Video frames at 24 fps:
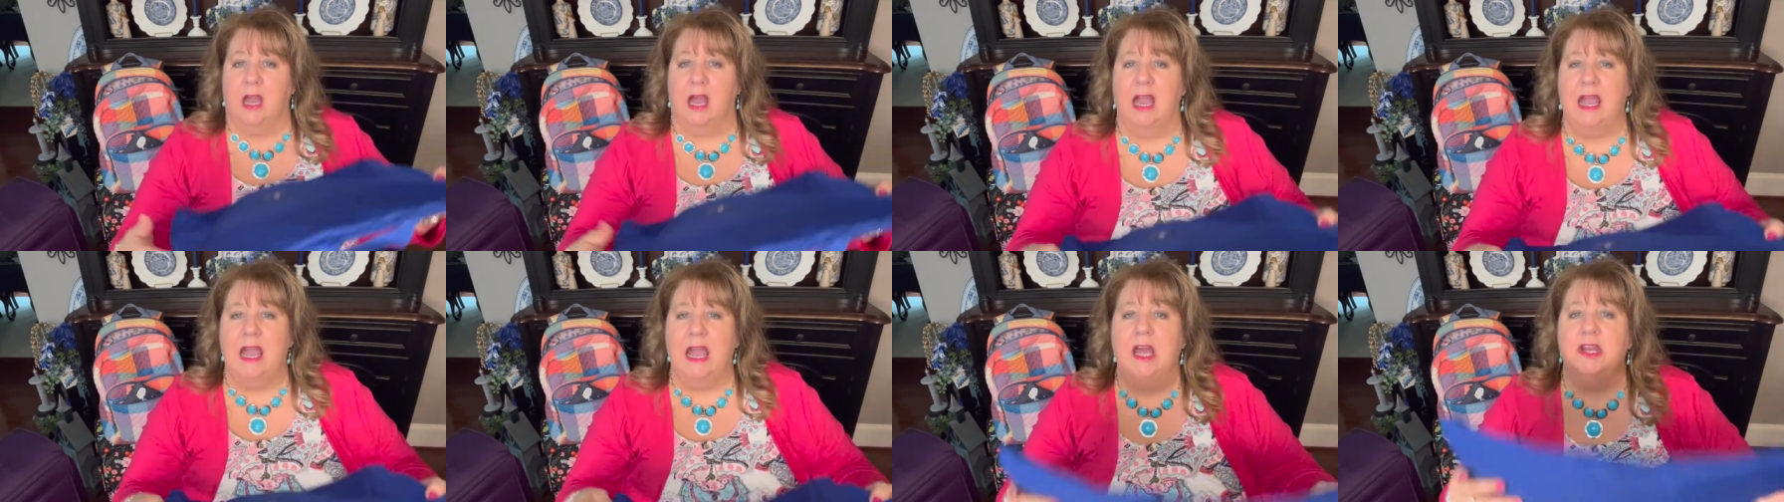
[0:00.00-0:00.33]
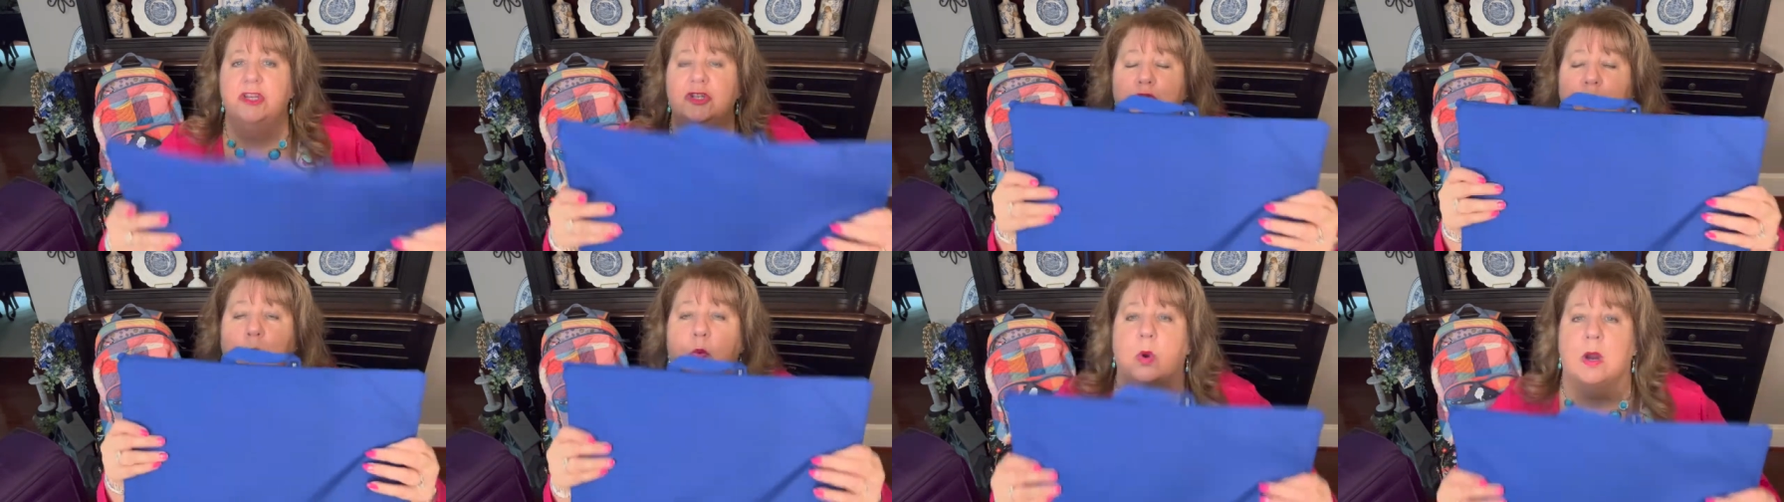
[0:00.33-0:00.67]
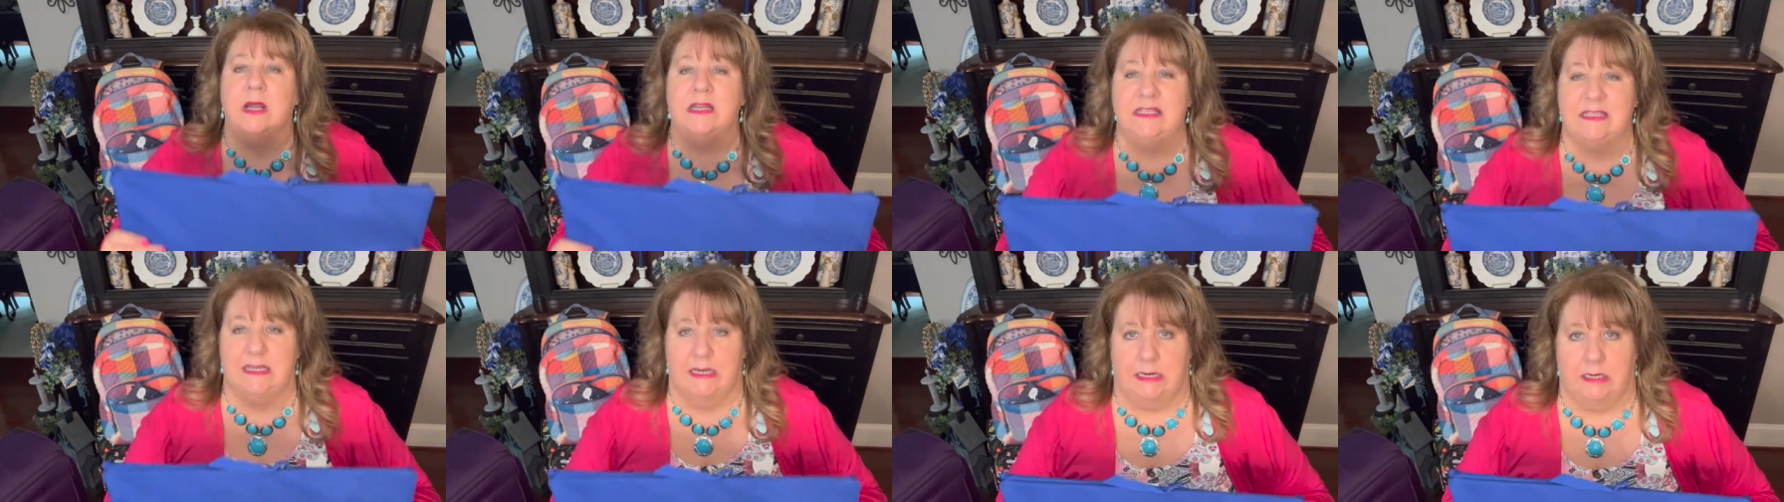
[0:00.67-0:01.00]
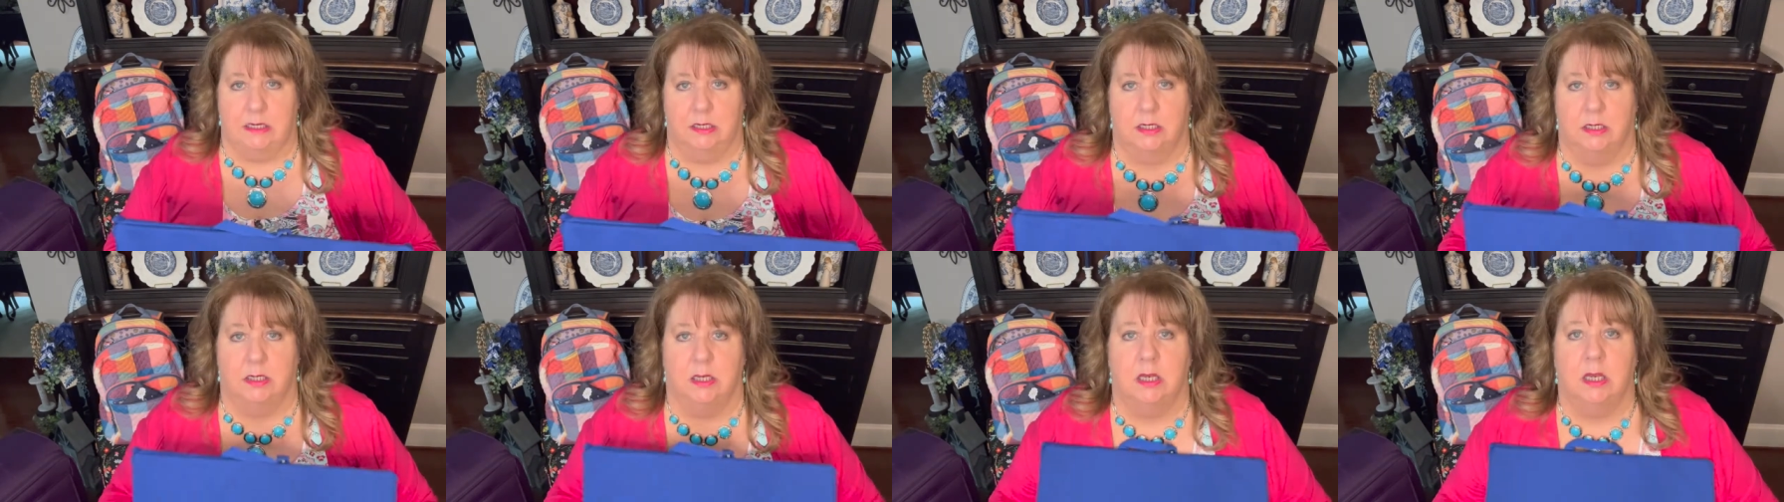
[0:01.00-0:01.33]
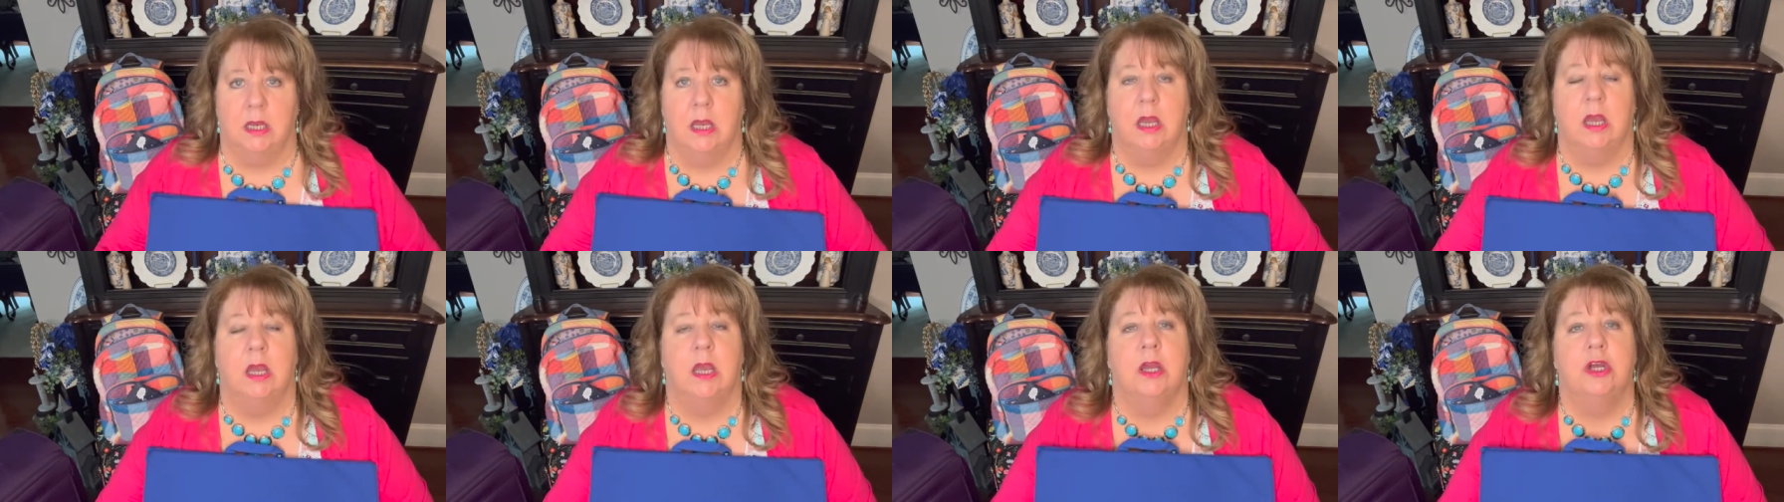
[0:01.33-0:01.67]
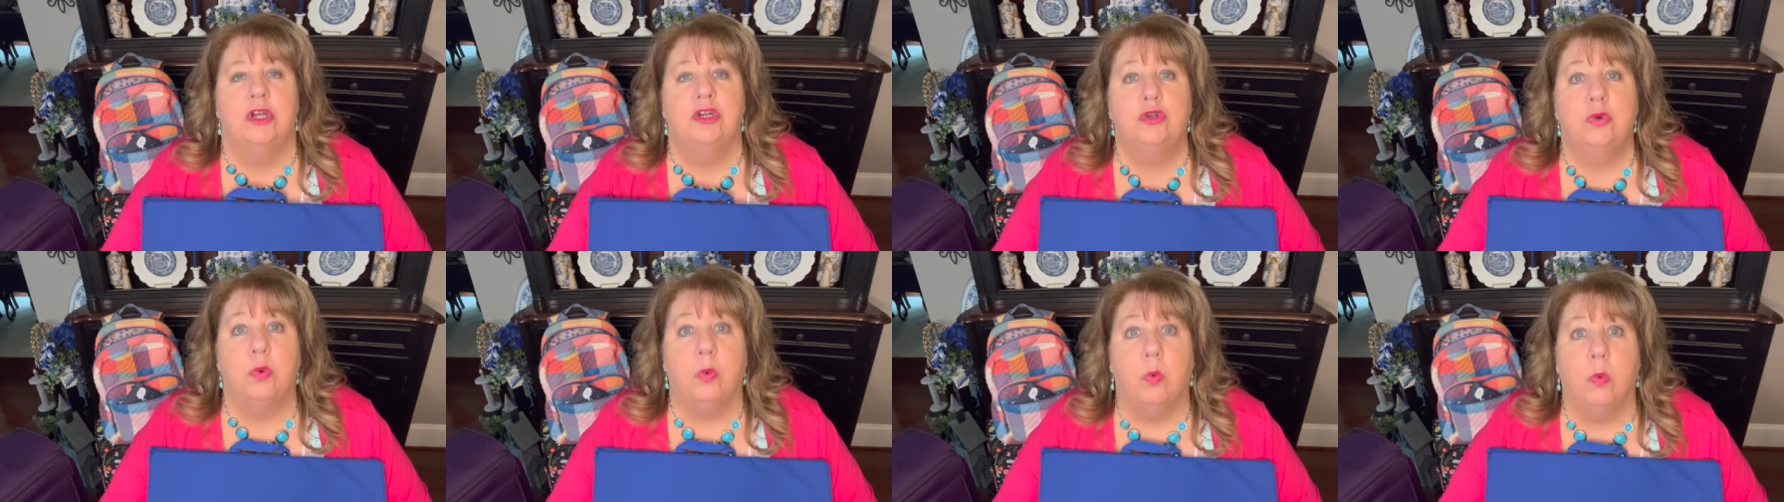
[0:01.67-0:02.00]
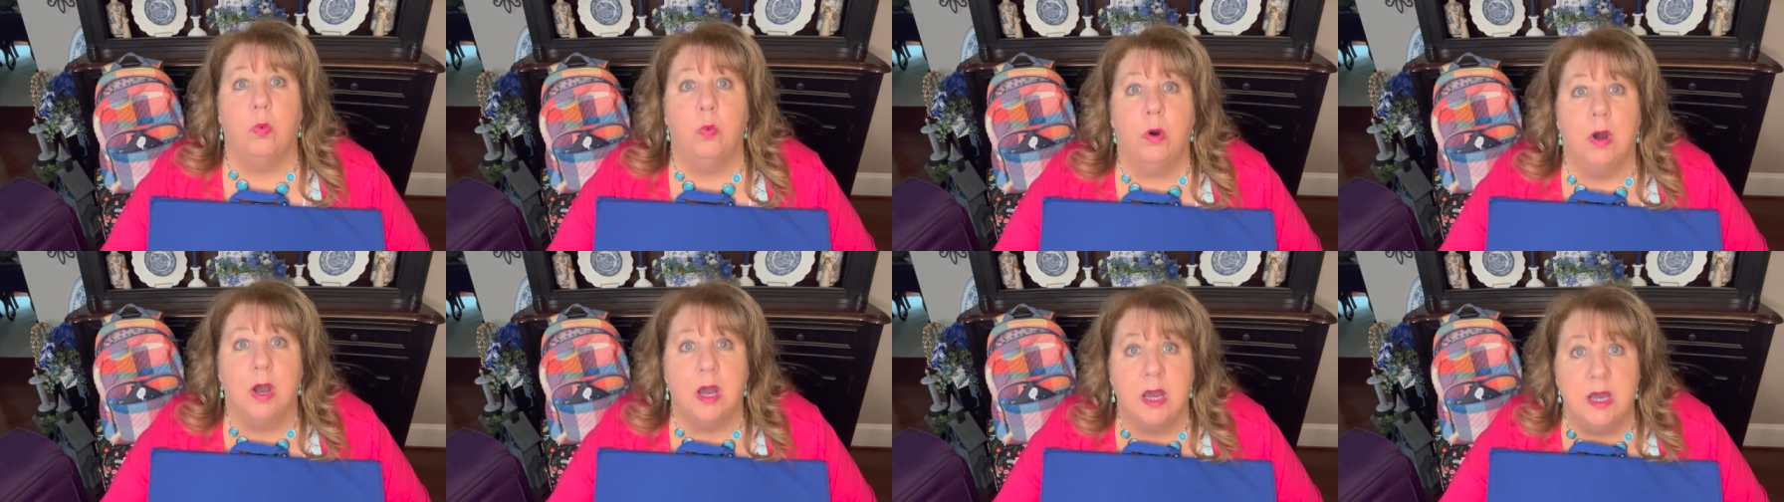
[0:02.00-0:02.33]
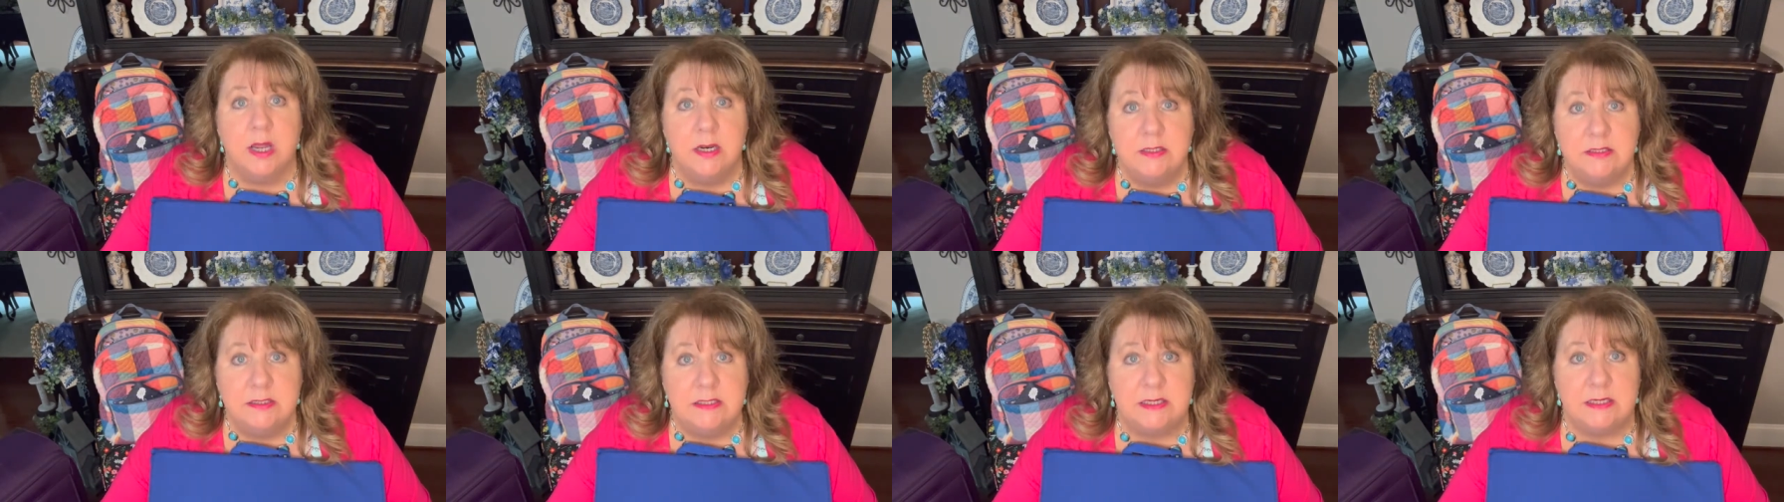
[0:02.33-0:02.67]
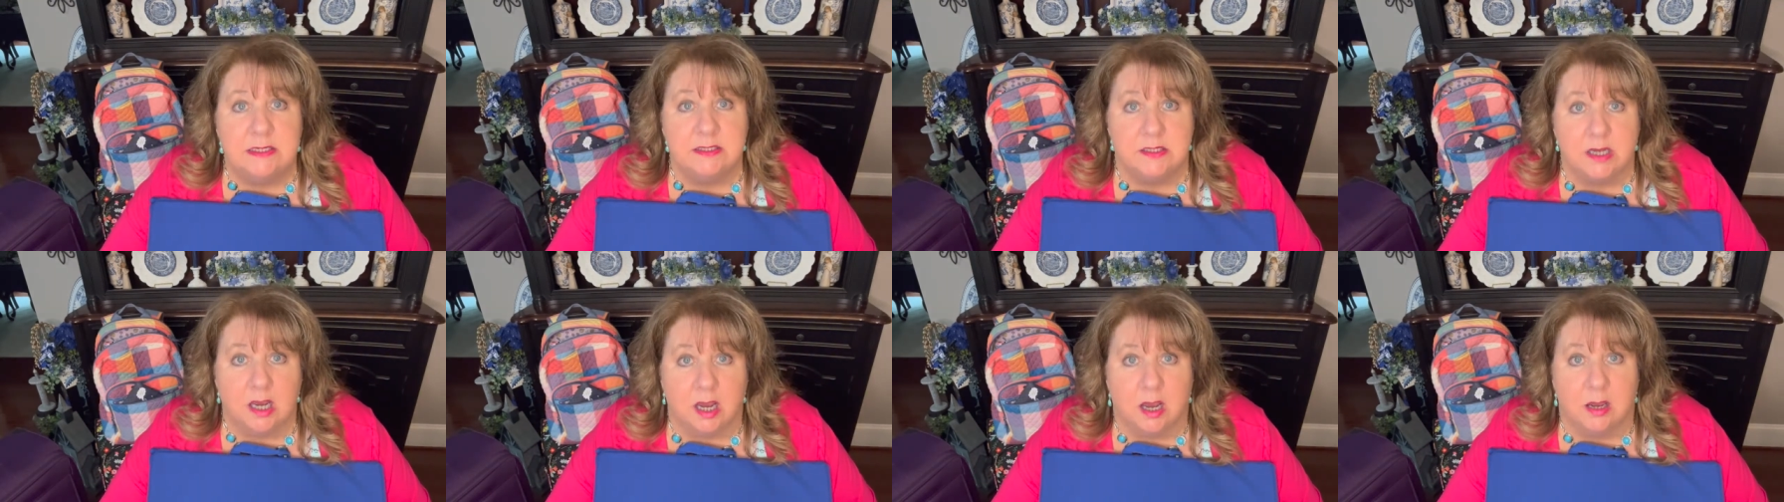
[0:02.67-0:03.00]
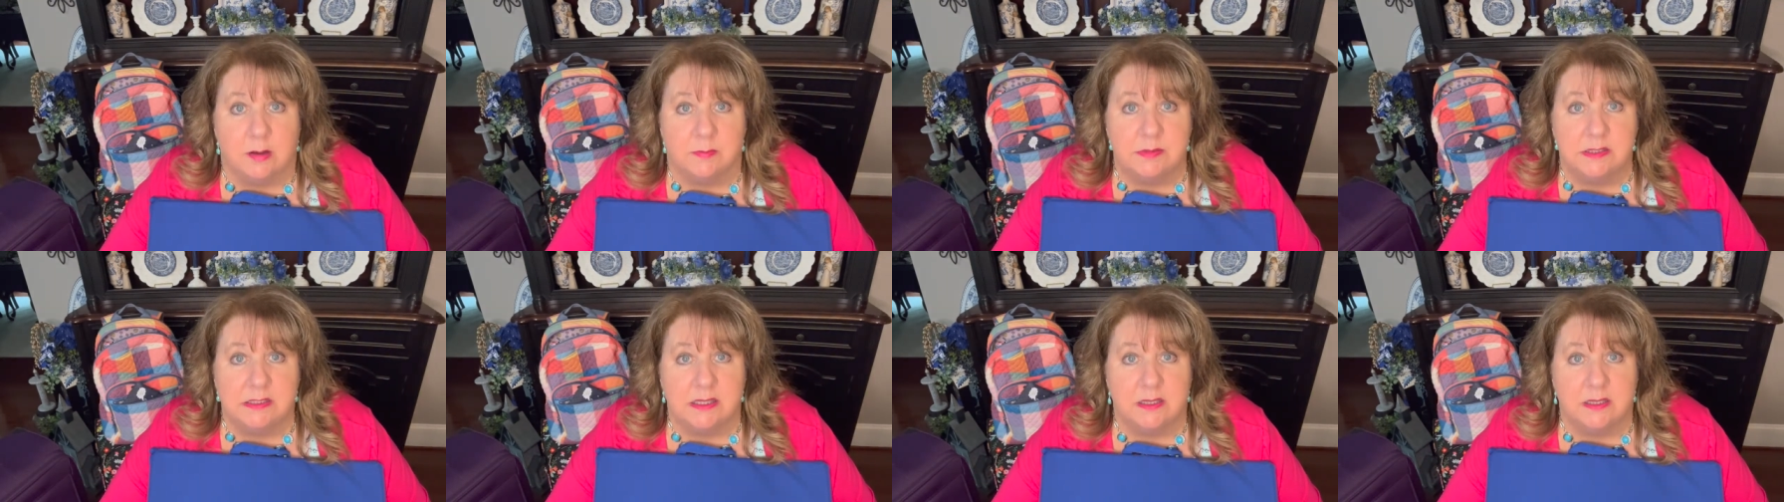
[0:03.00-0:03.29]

I had 20, 20 tops